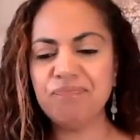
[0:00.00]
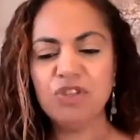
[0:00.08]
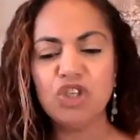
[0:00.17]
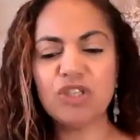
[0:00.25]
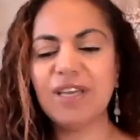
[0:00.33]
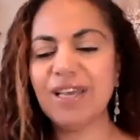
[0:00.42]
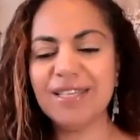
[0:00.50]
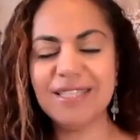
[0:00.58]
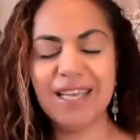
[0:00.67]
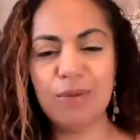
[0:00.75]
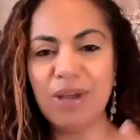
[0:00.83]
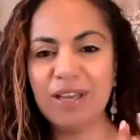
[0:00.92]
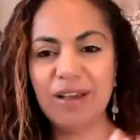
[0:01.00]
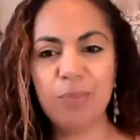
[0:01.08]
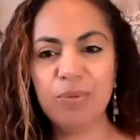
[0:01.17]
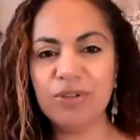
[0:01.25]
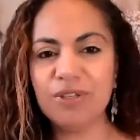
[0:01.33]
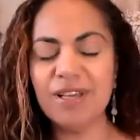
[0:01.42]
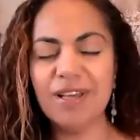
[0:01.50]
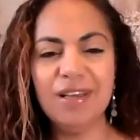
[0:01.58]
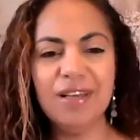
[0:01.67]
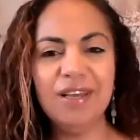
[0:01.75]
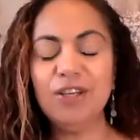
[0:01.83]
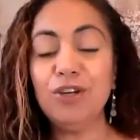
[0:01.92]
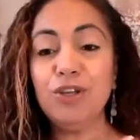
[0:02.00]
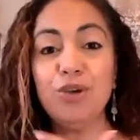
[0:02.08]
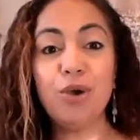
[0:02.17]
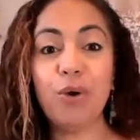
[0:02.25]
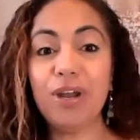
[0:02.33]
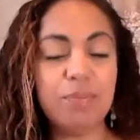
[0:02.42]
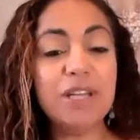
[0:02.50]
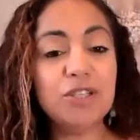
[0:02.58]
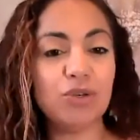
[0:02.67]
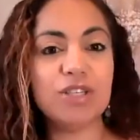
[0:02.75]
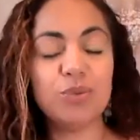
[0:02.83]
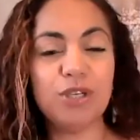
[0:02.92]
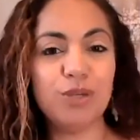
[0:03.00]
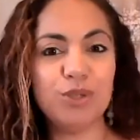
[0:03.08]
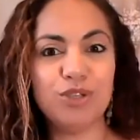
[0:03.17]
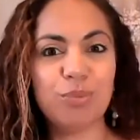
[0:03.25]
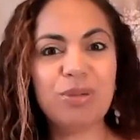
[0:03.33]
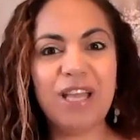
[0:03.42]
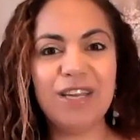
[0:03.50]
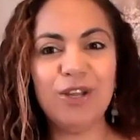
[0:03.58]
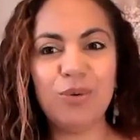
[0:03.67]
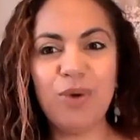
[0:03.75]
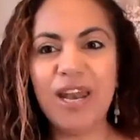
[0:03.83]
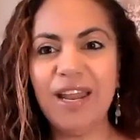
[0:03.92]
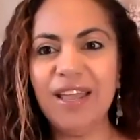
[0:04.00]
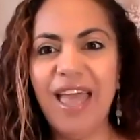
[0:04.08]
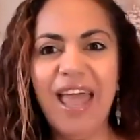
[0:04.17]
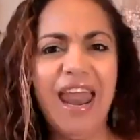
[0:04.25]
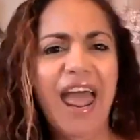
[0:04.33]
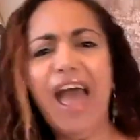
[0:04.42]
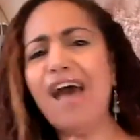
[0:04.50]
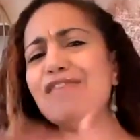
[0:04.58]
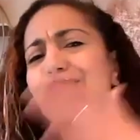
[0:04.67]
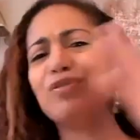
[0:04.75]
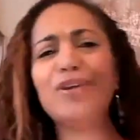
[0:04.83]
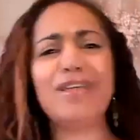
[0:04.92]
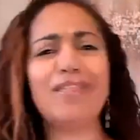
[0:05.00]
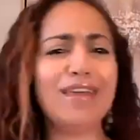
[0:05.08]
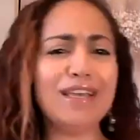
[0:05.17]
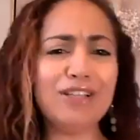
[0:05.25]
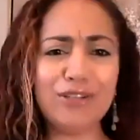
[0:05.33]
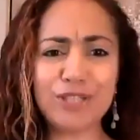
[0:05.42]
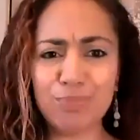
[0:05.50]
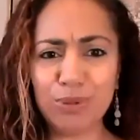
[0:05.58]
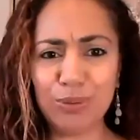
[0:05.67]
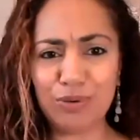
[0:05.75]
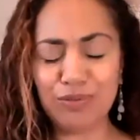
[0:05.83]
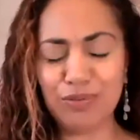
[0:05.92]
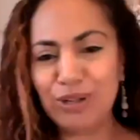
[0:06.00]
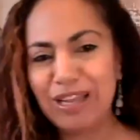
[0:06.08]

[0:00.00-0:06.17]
Just like I say to my couples, you know, you go on Pinterest when you start planning your wedding and everything looks beautiful.